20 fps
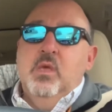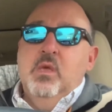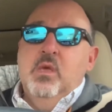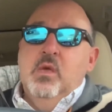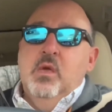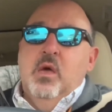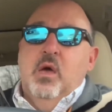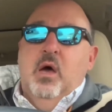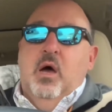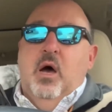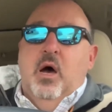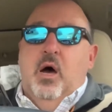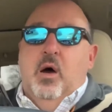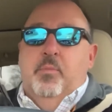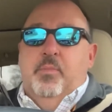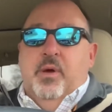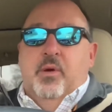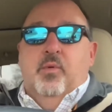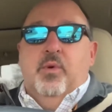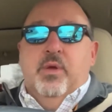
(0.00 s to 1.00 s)

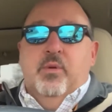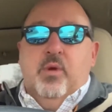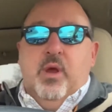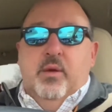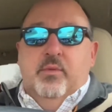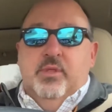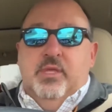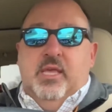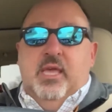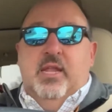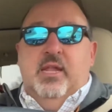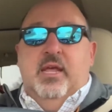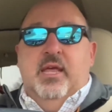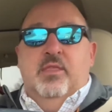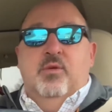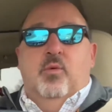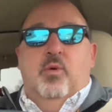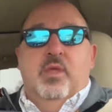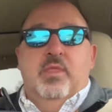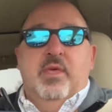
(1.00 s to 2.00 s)
But we were able to get it, and
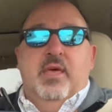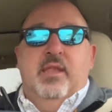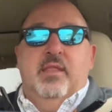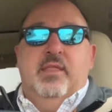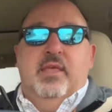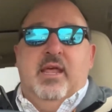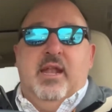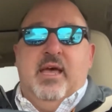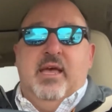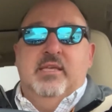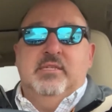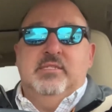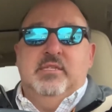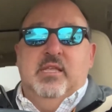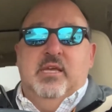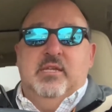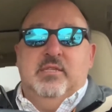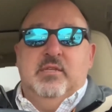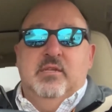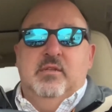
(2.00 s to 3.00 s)
the one that I
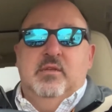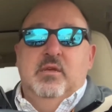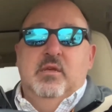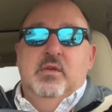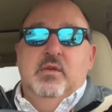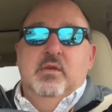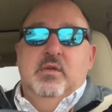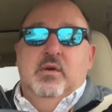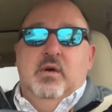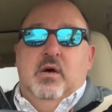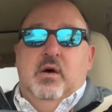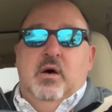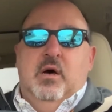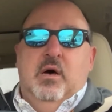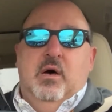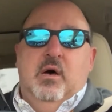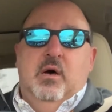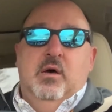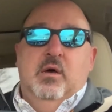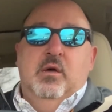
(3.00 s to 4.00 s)
selected
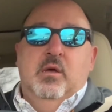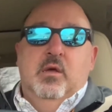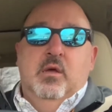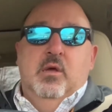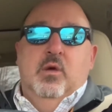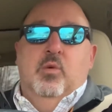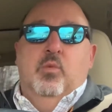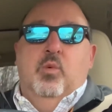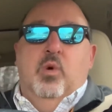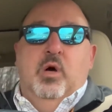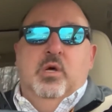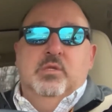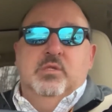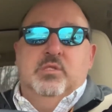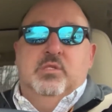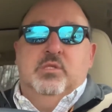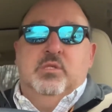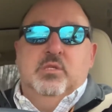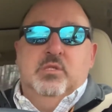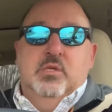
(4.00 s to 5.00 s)

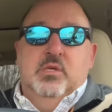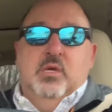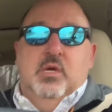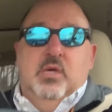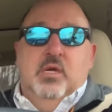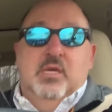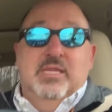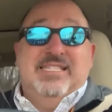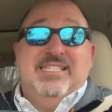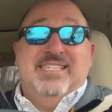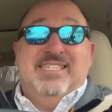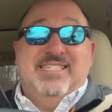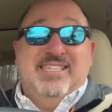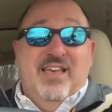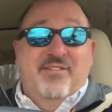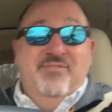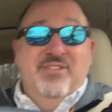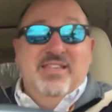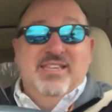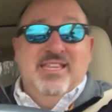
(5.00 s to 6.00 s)
was
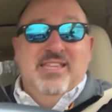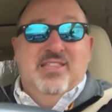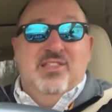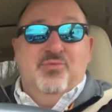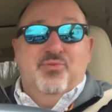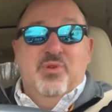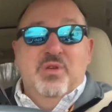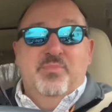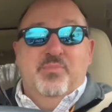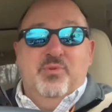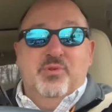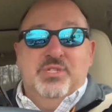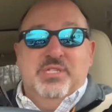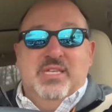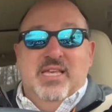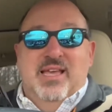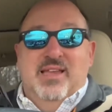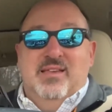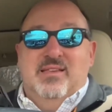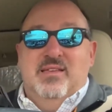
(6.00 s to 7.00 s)

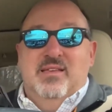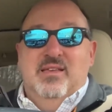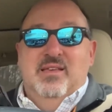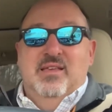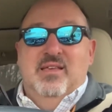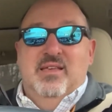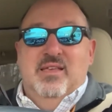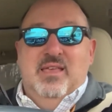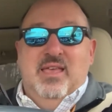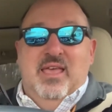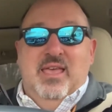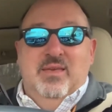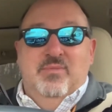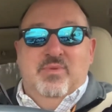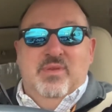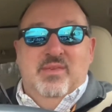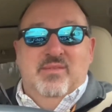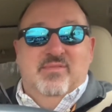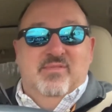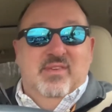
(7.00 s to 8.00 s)
73%
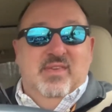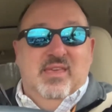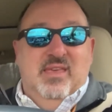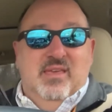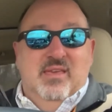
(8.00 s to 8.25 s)
ABV.